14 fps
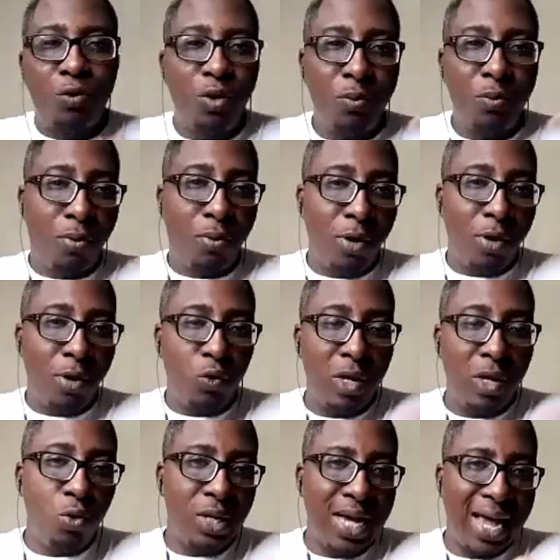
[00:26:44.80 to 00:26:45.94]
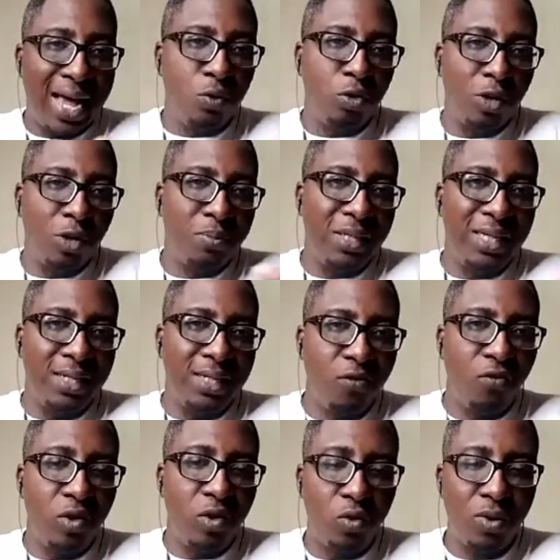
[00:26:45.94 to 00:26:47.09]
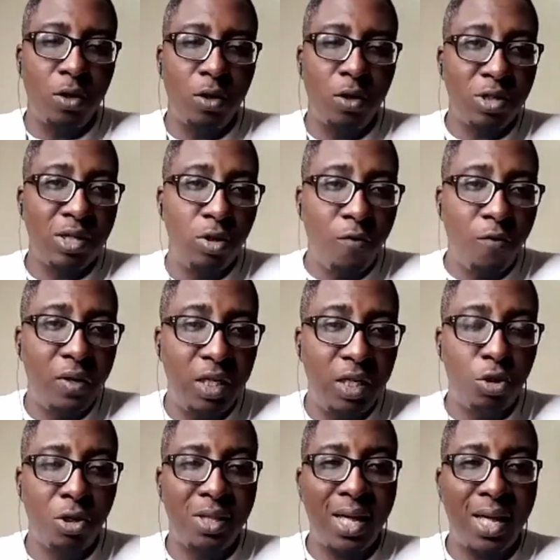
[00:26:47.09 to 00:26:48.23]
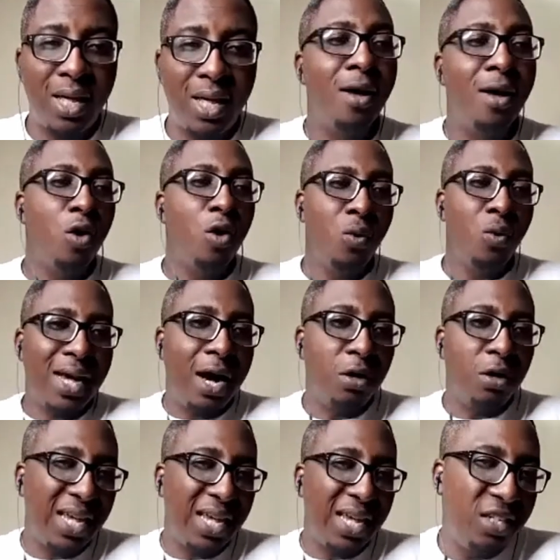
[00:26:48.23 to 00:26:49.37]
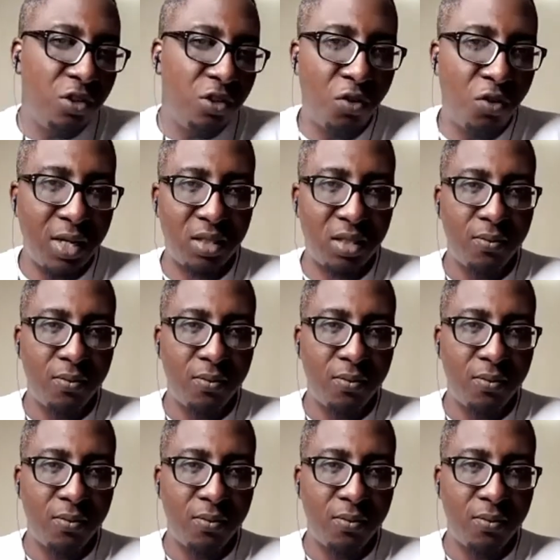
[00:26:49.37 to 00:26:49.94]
a point where you guys will just be individuals, just loving each other without any stress.